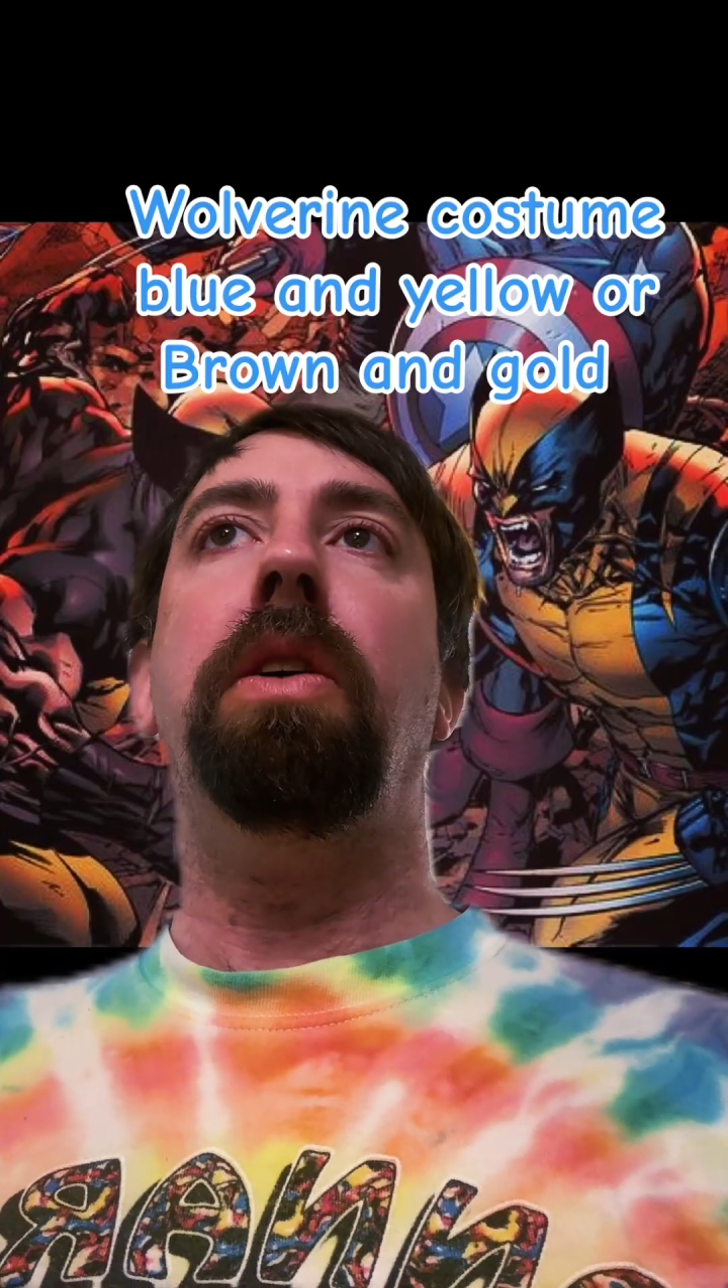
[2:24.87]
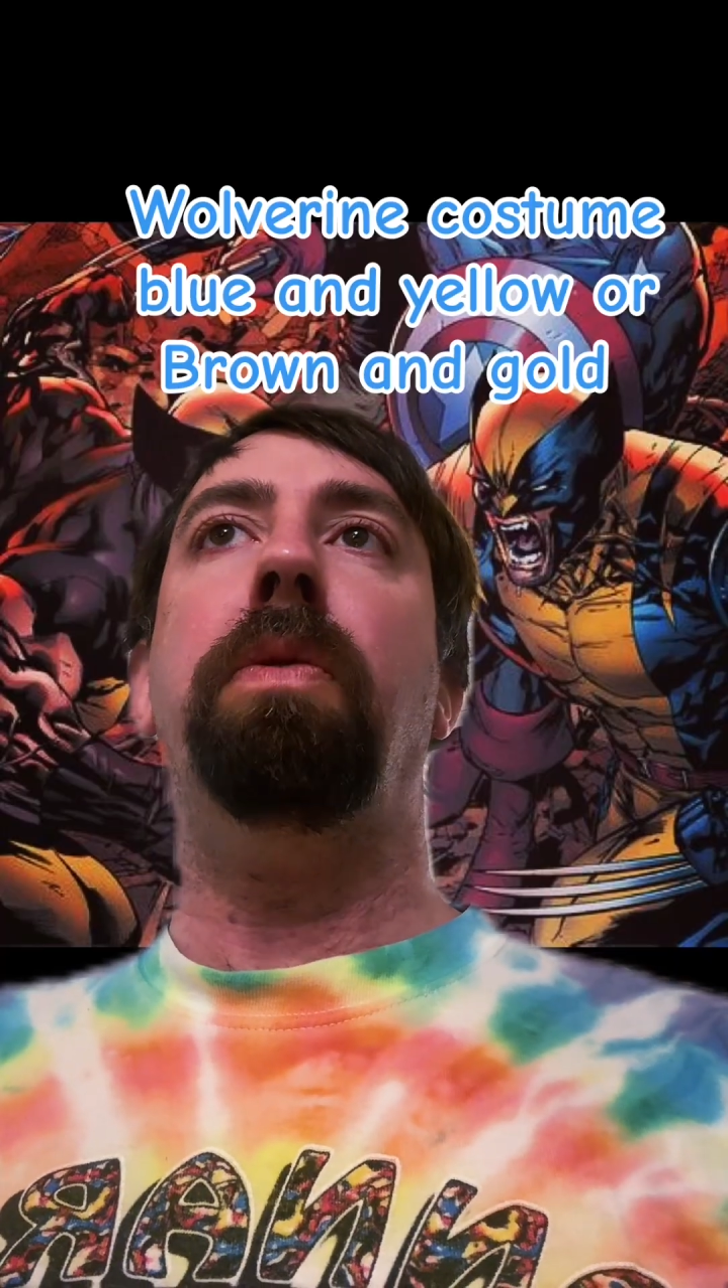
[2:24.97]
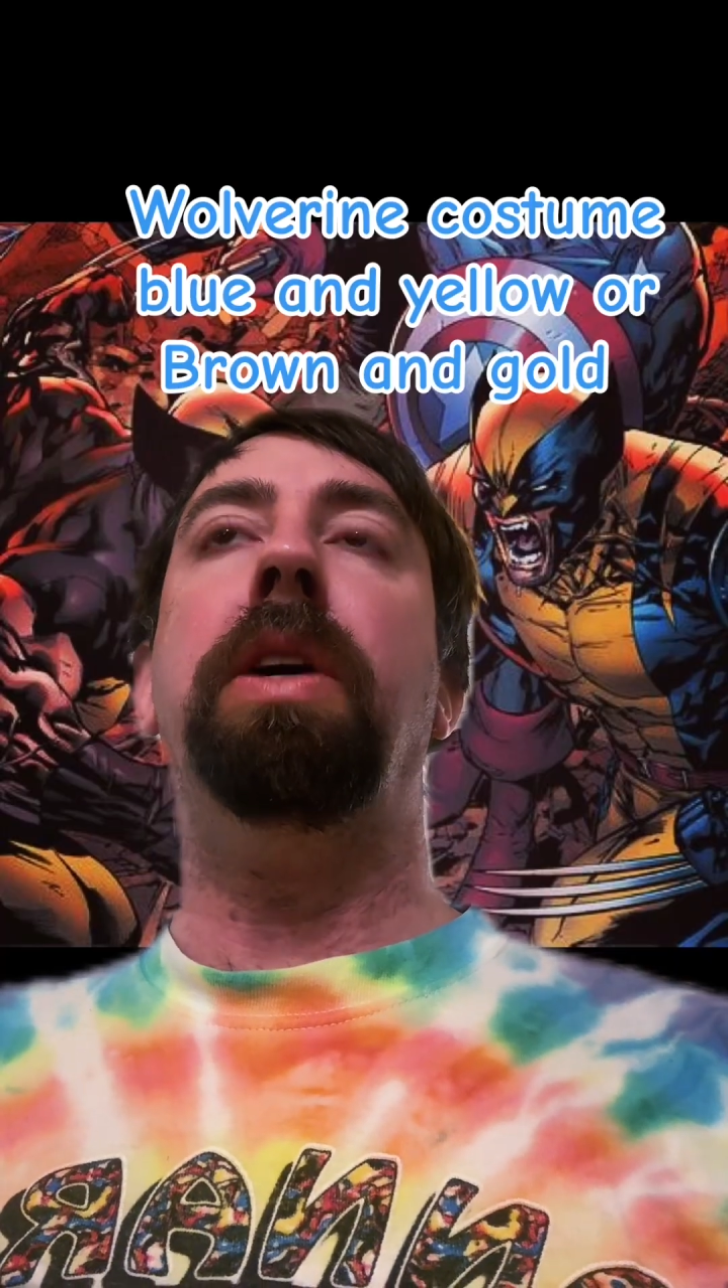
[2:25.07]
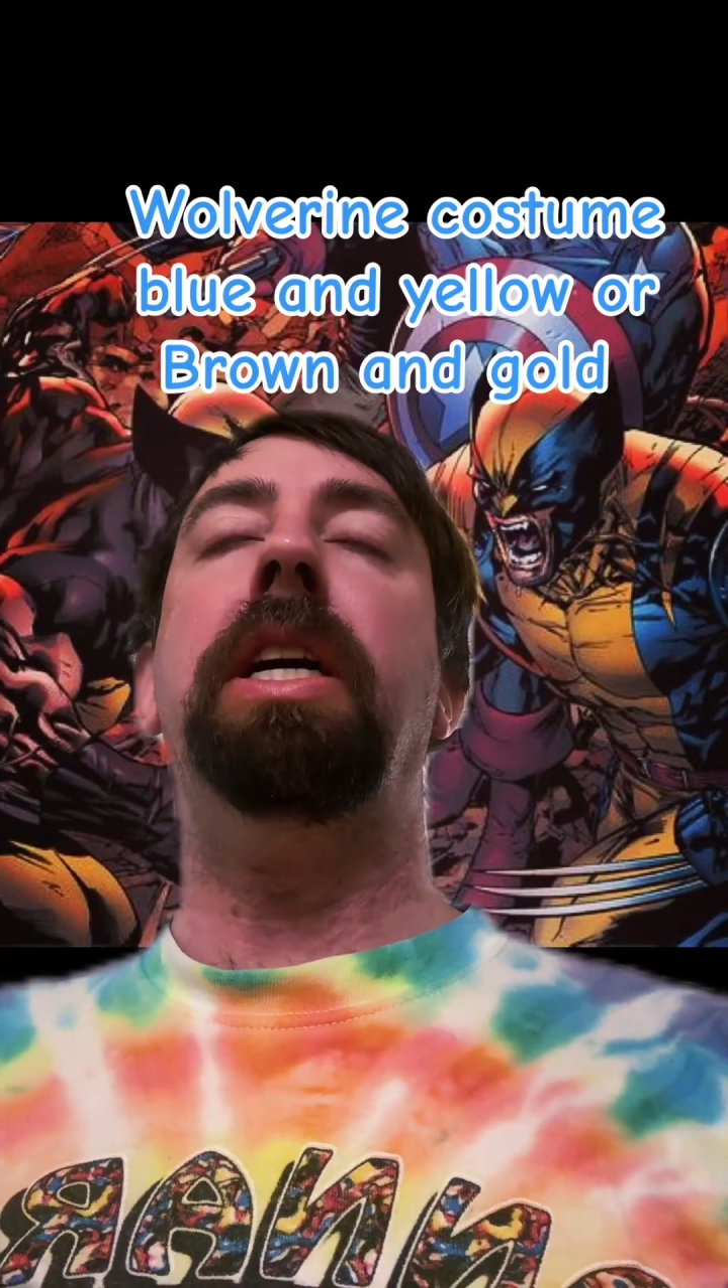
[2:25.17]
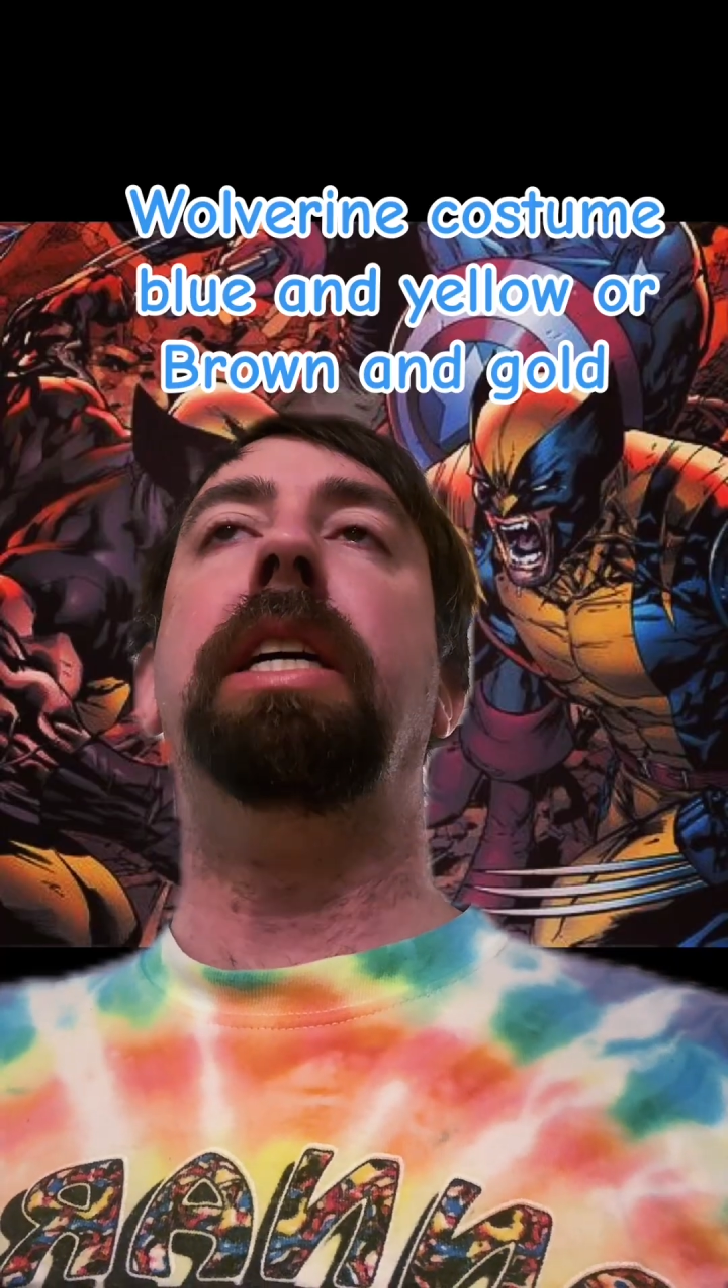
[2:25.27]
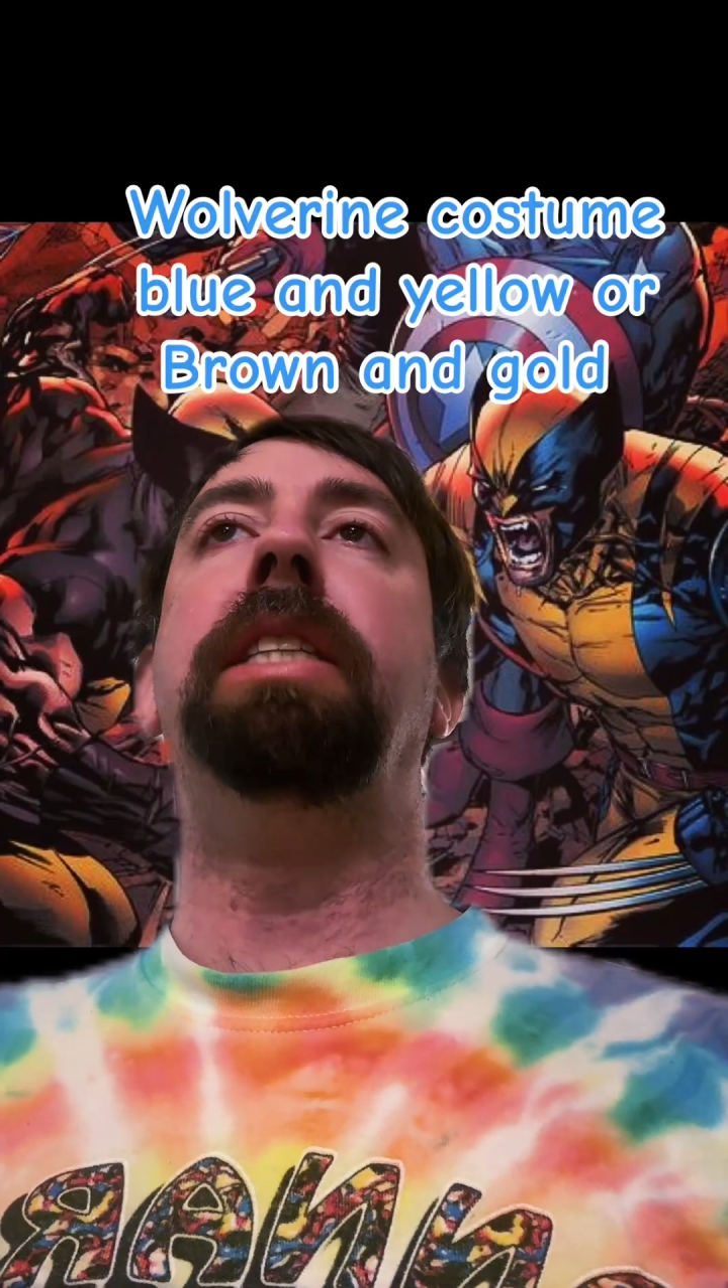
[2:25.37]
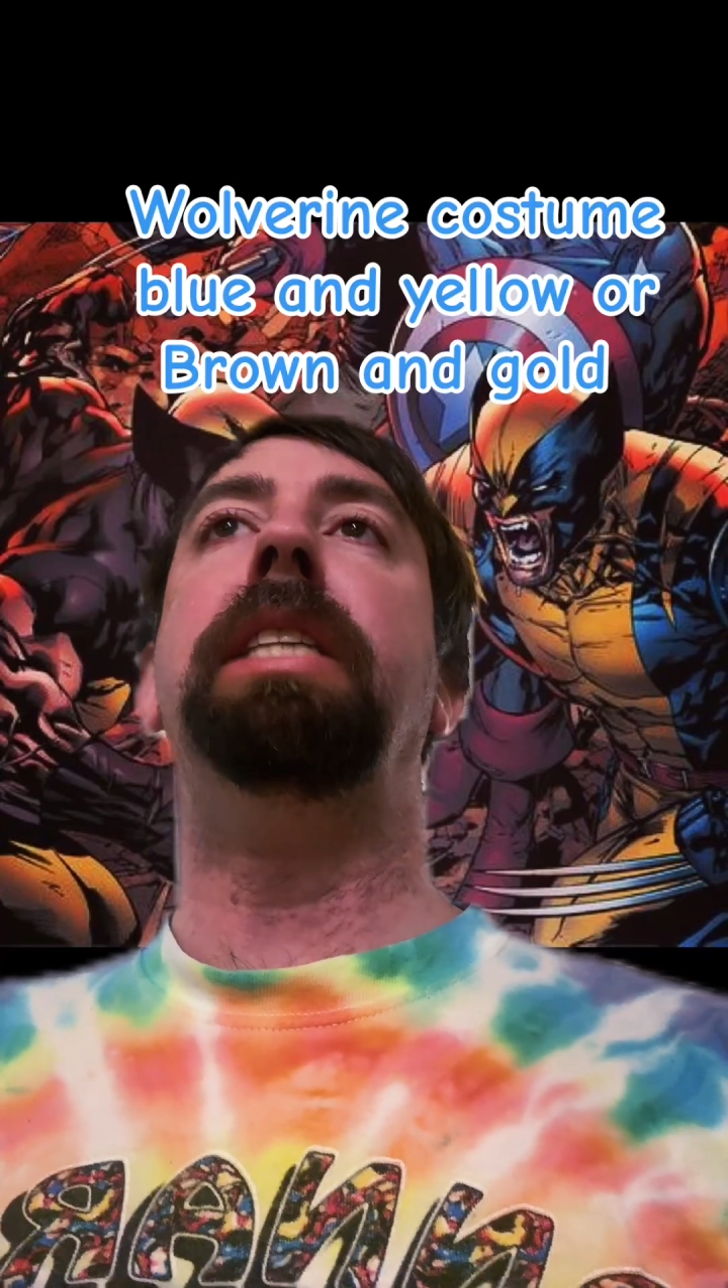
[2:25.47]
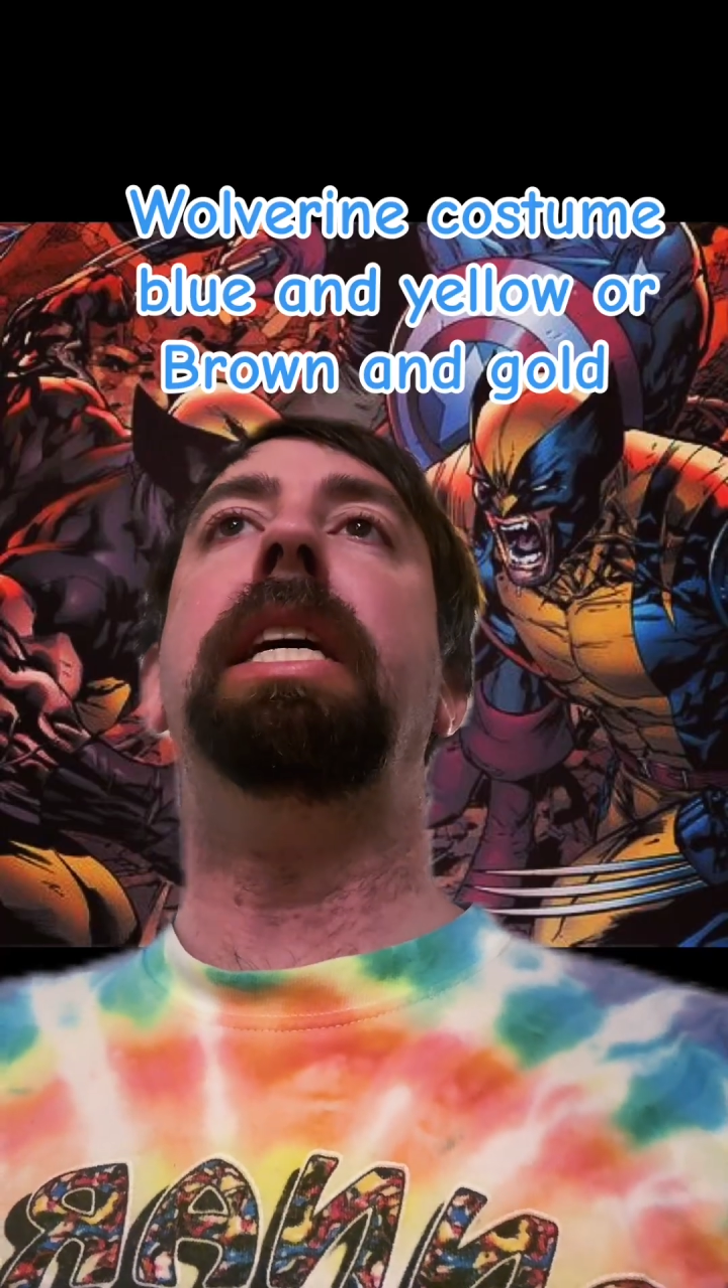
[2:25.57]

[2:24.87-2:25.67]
was